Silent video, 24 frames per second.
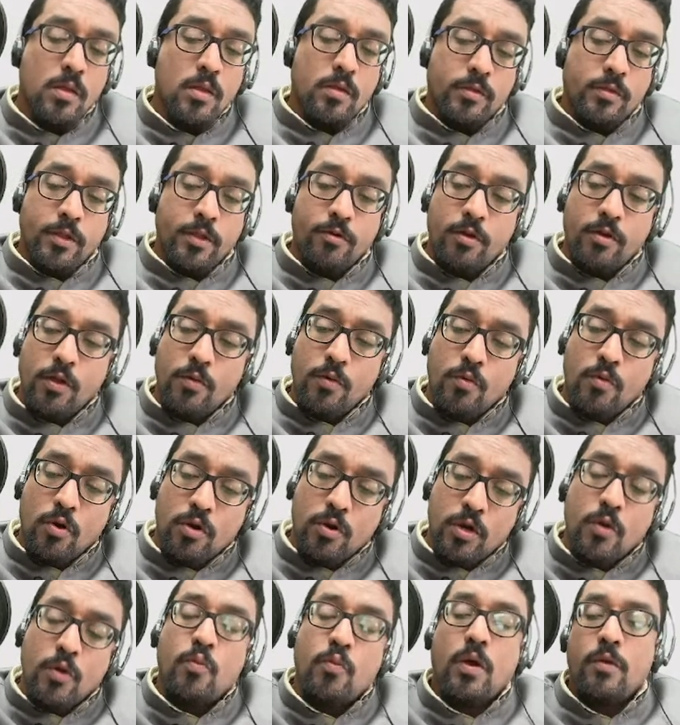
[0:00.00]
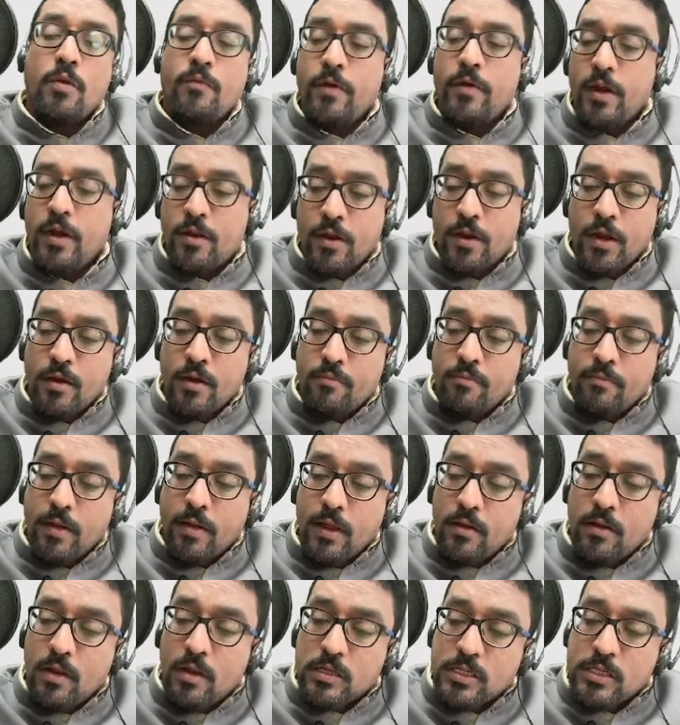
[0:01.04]
They only wanted one-way trade.
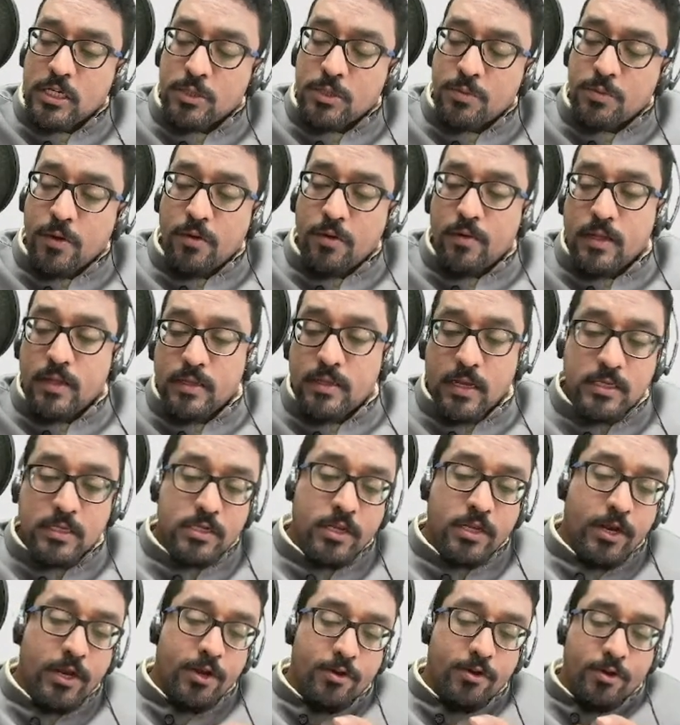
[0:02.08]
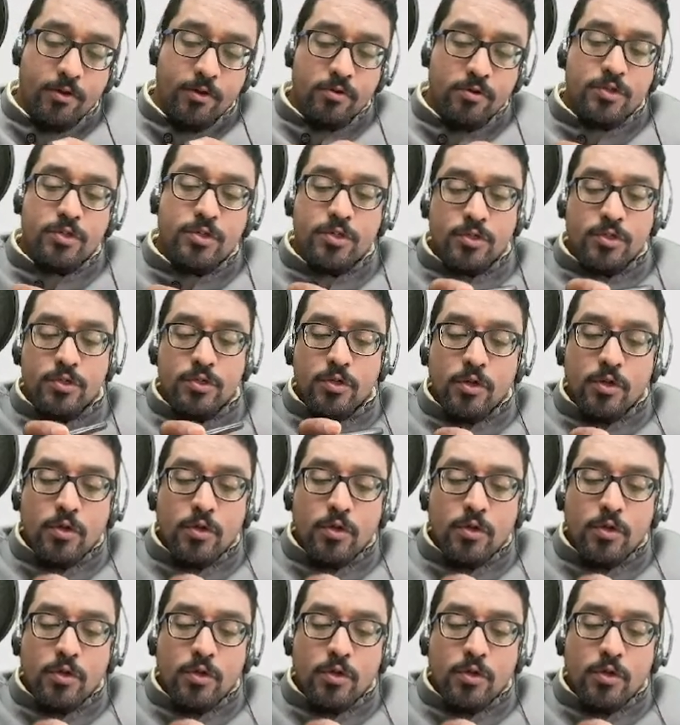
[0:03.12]
Laissez-faire was actually introduced